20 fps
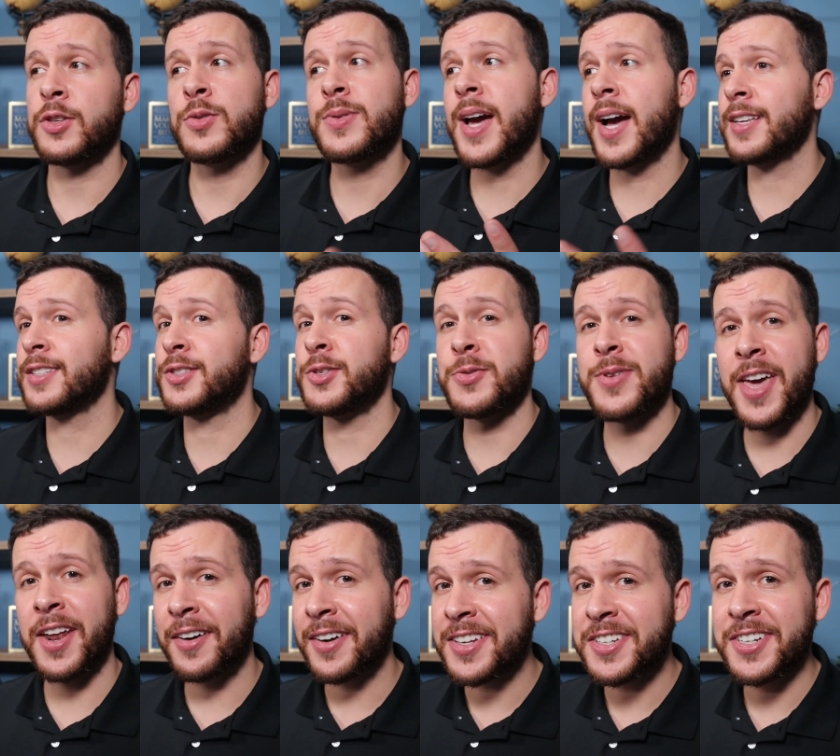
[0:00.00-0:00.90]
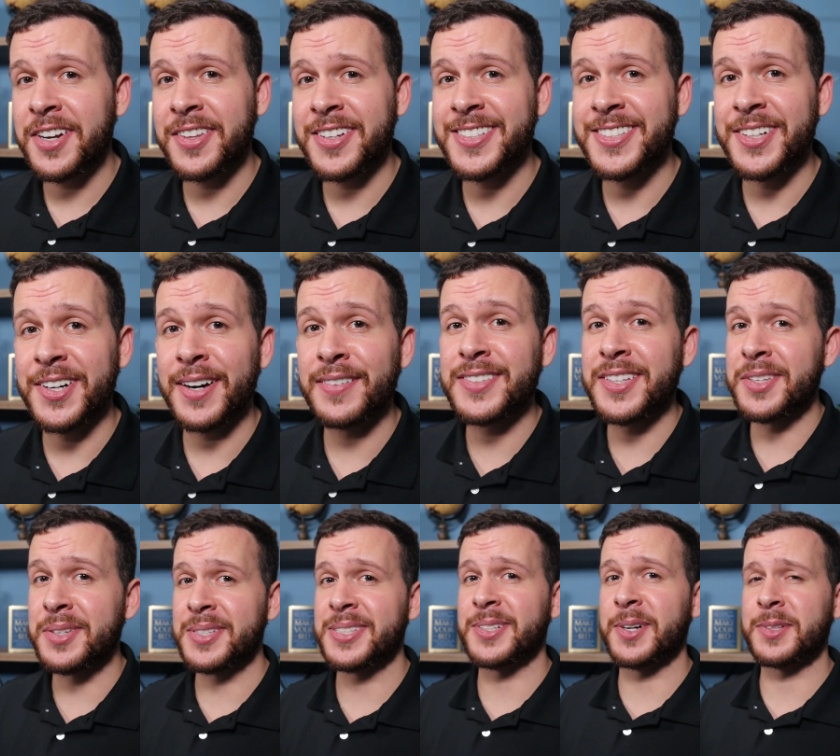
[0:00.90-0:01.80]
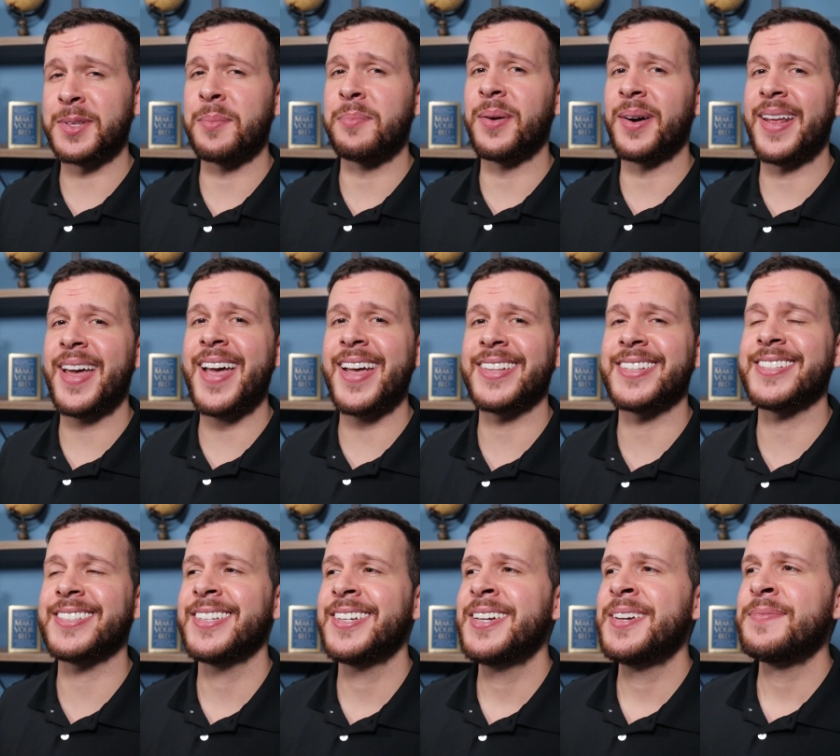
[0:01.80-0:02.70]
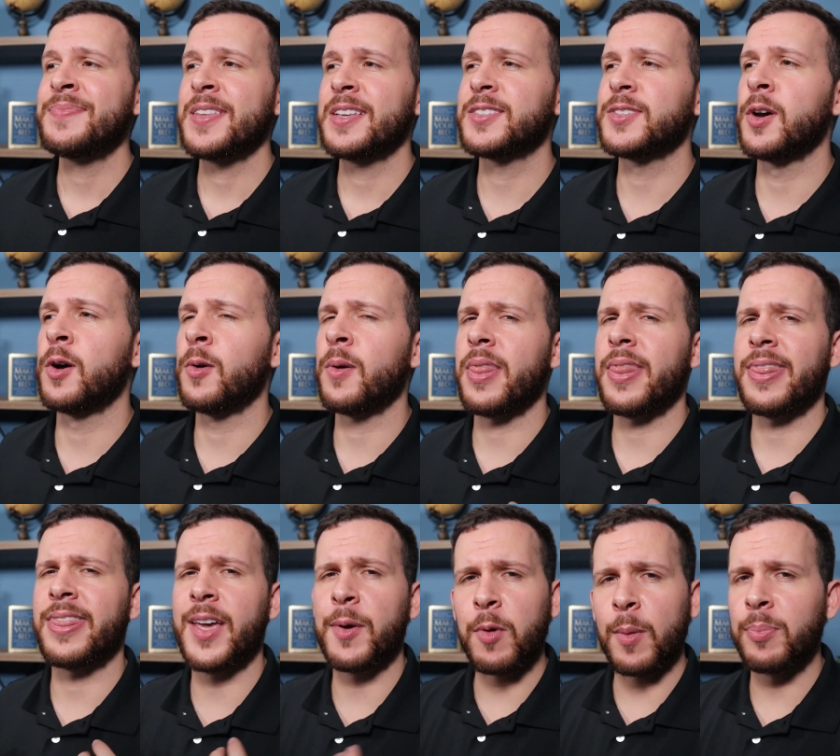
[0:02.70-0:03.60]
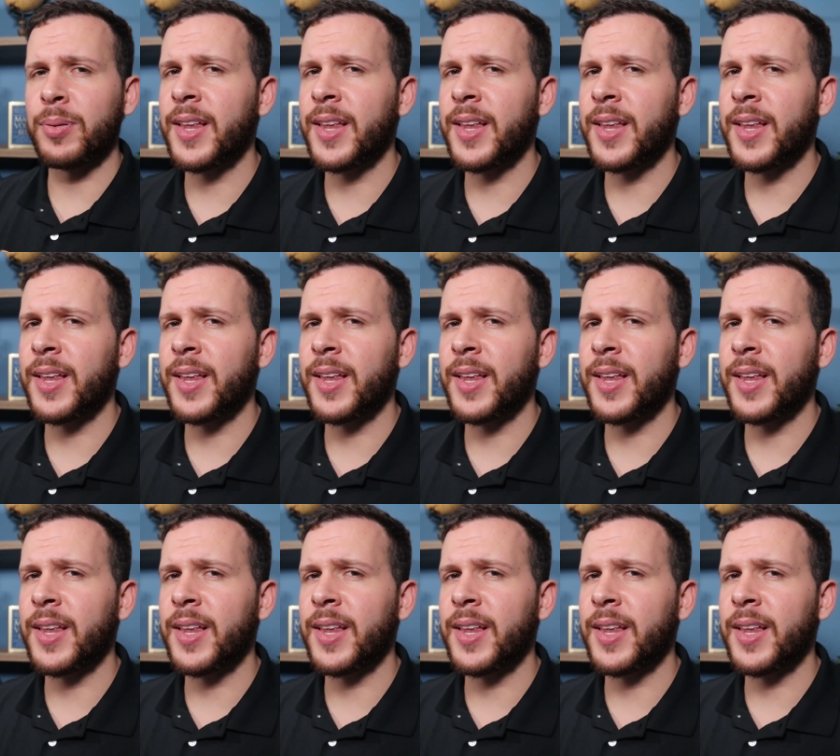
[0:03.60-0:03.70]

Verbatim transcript: you guys do get on each other's nerves and you start to butt heads. So there were